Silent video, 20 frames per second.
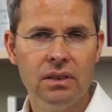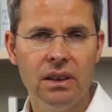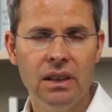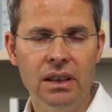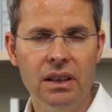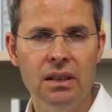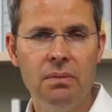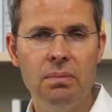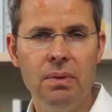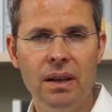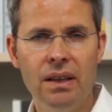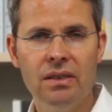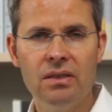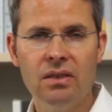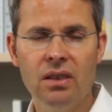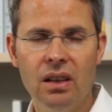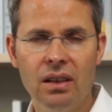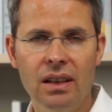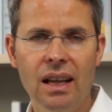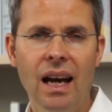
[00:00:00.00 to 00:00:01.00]
It depends
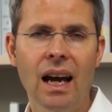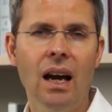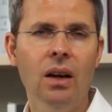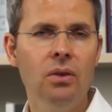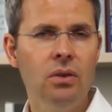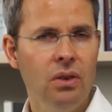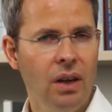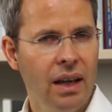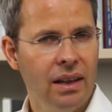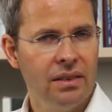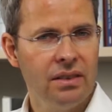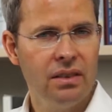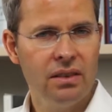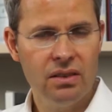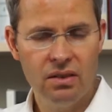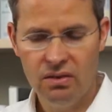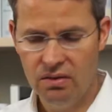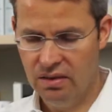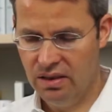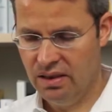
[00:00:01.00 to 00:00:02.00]
on how you
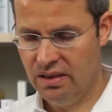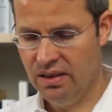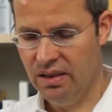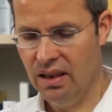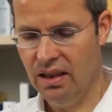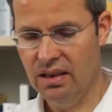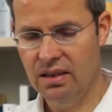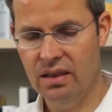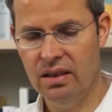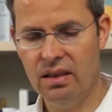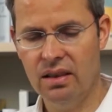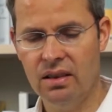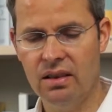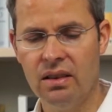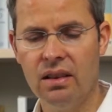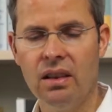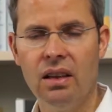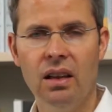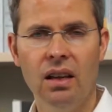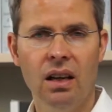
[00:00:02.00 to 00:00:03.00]
execute this idea.
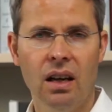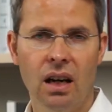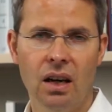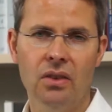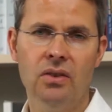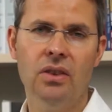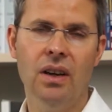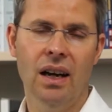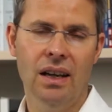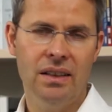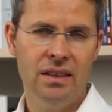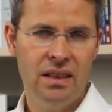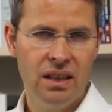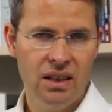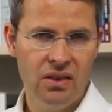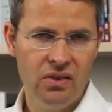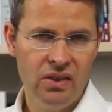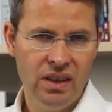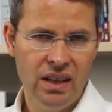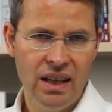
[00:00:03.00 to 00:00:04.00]
Are you
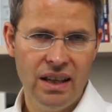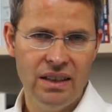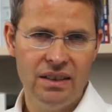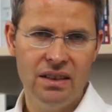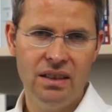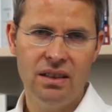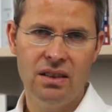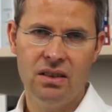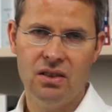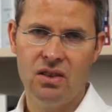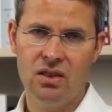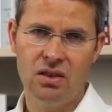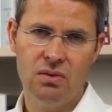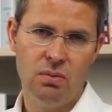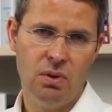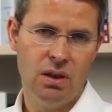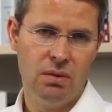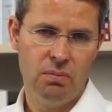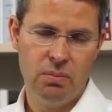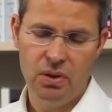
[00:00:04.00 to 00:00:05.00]
idea-related and just
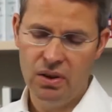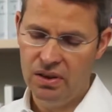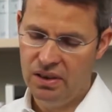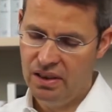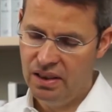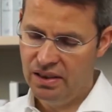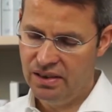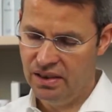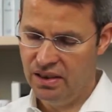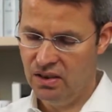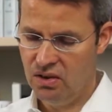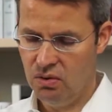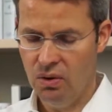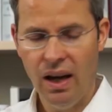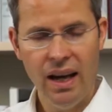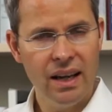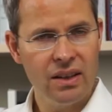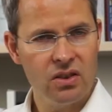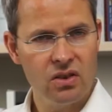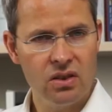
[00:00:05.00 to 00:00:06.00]
want to put this into
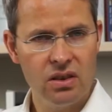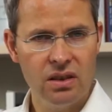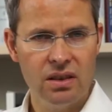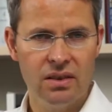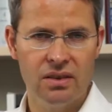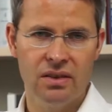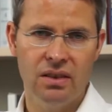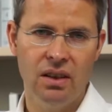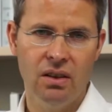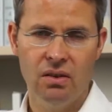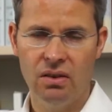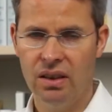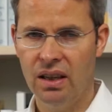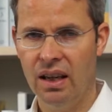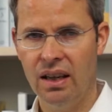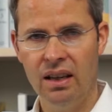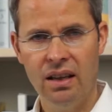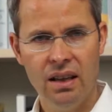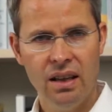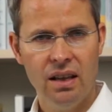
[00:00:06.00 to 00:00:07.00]
action and say,
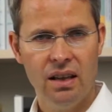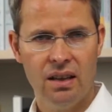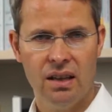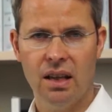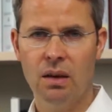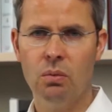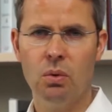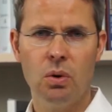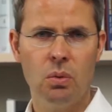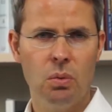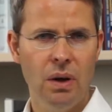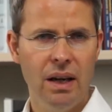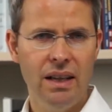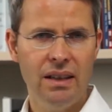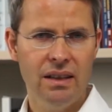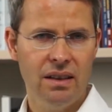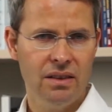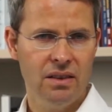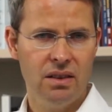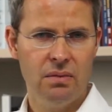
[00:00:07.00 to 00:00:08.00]
okay, then we
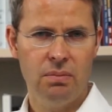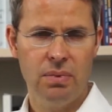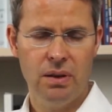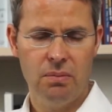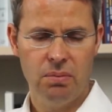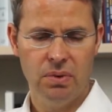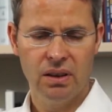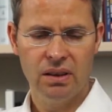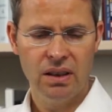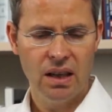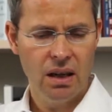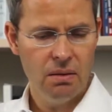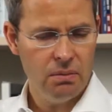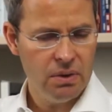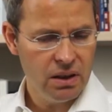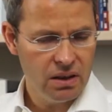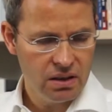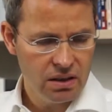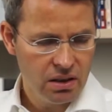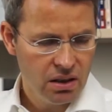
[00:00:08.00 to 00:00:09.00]
wait until people come
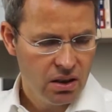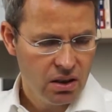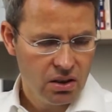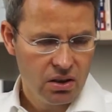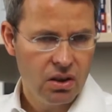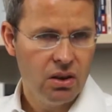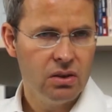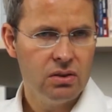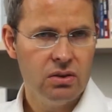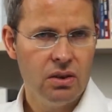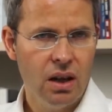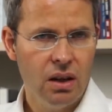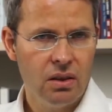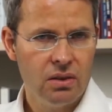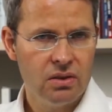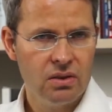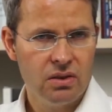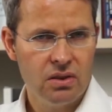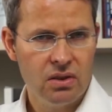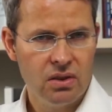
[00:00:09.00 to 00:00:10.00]
and go to
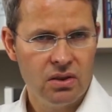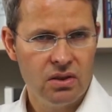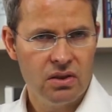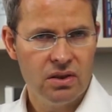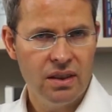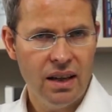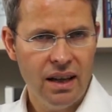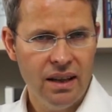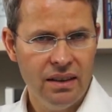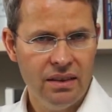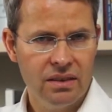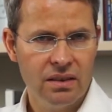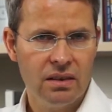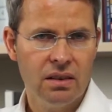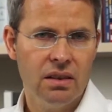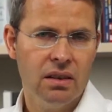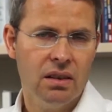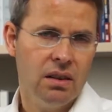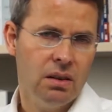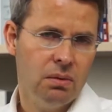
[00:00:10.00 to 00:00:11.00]
our search site,
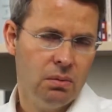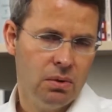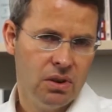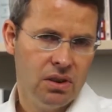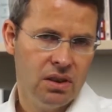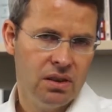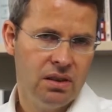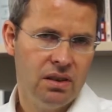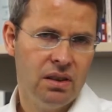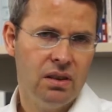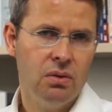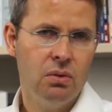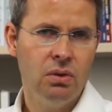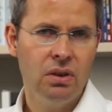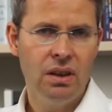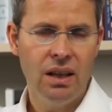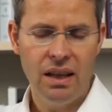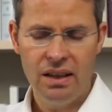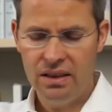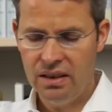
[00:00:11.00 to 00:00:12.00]
which is the
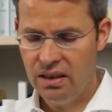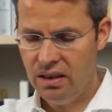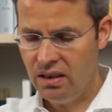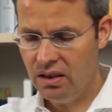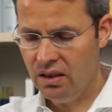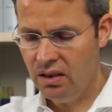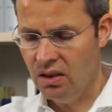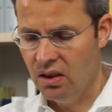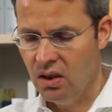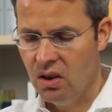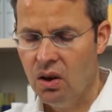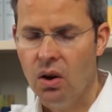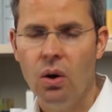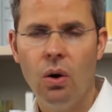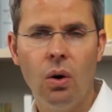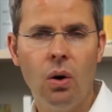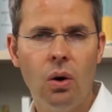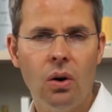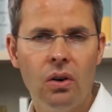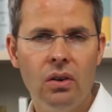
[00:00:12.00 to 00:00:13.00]
Google idea?
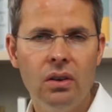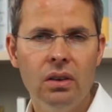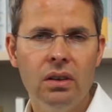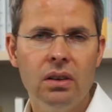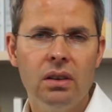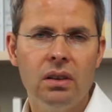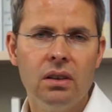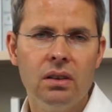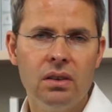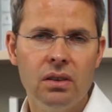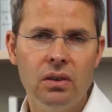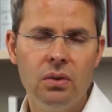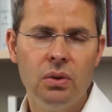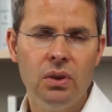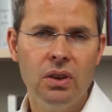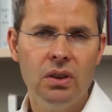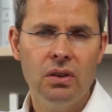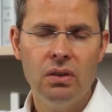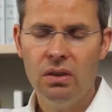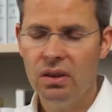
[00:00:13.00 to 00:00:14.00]
Or do
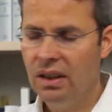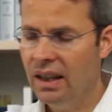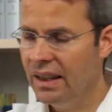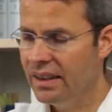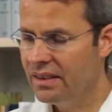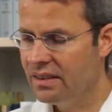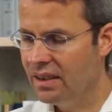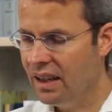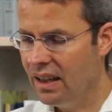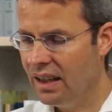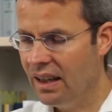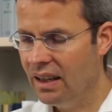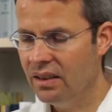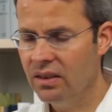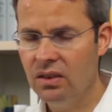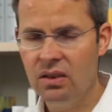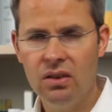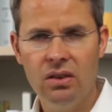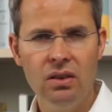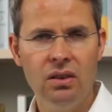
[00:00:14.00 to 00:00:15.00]
you do it like
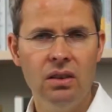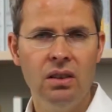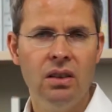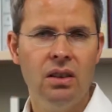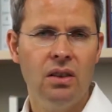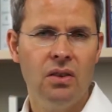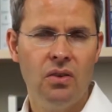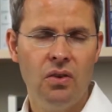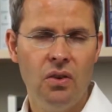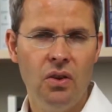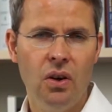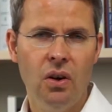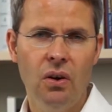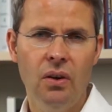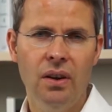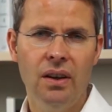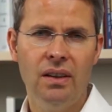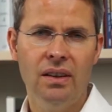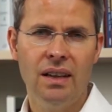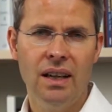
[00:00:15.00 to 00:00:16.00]
Zalando,
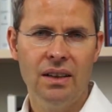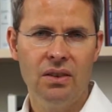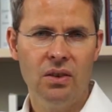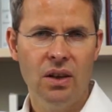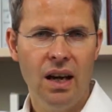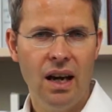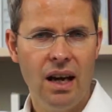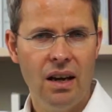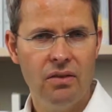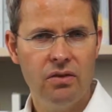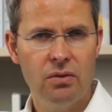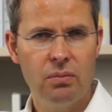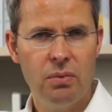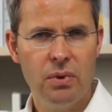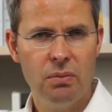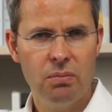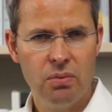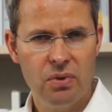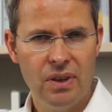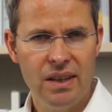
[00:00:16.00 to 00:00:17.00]
knowing that you have to
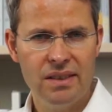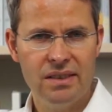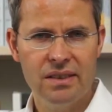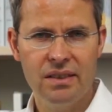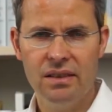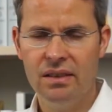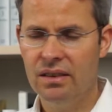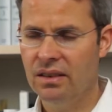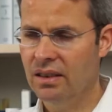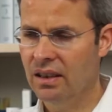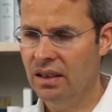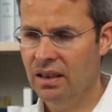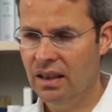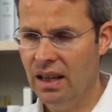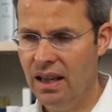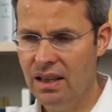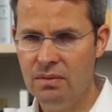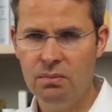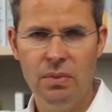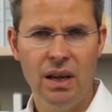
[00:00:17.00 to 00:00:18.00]
be present in
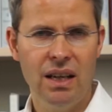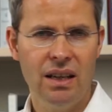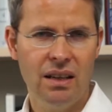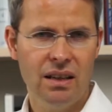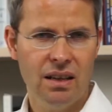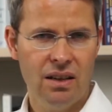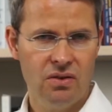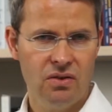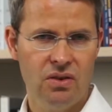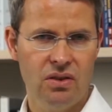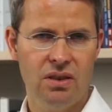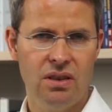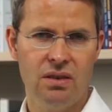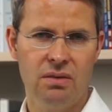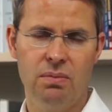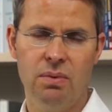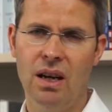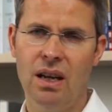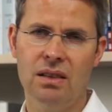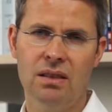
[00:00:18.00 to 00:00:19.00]
as many countries as
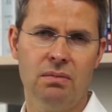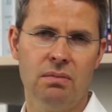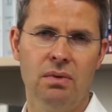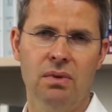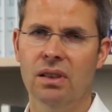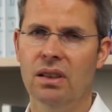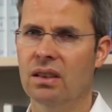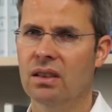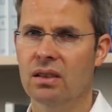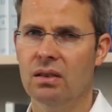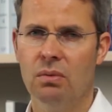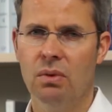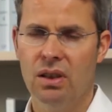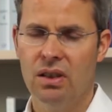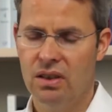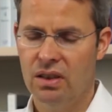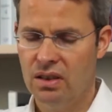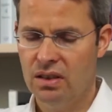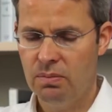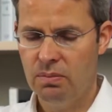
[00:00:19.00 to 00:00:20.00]
possible and you want
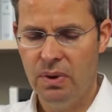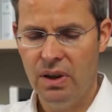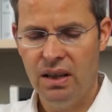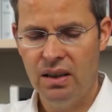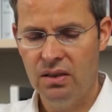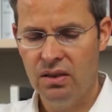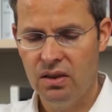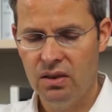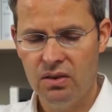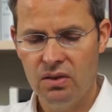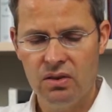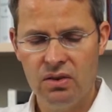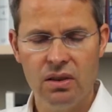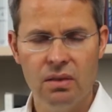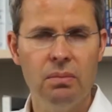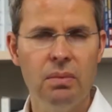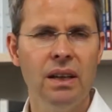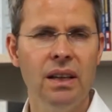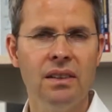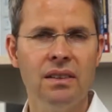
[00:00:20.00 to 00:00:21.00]
to expand your user
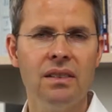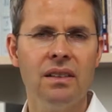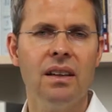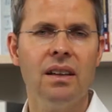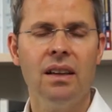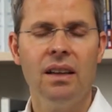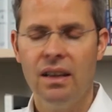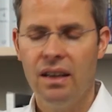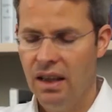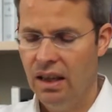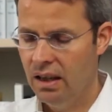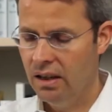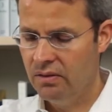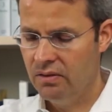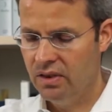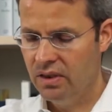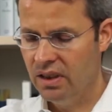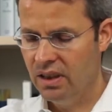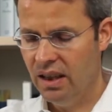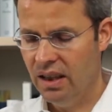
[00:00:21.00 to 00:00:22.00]
base
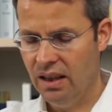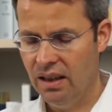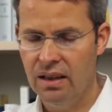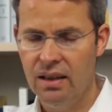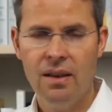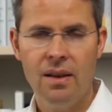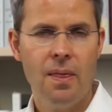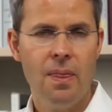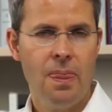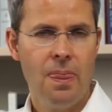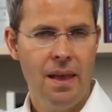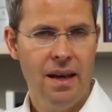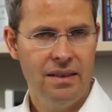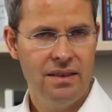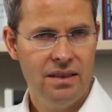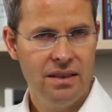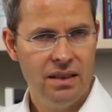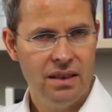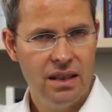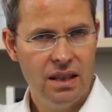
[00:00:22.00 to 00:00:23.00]
every day?
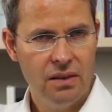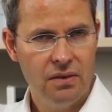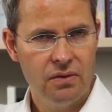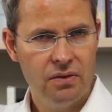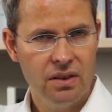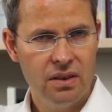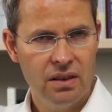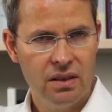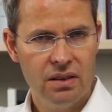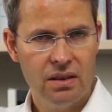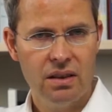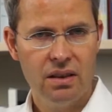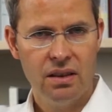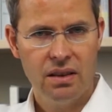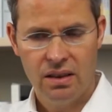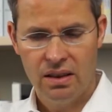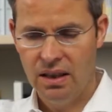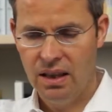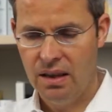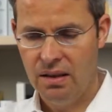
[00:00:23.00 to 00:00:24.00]
That's a different
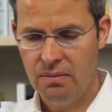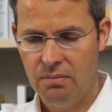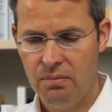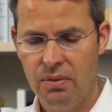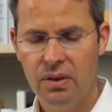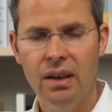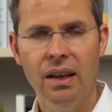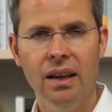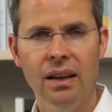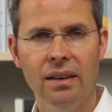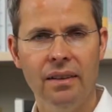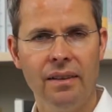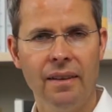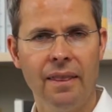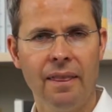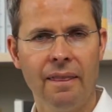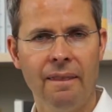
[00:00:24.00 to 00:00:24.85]
game plan.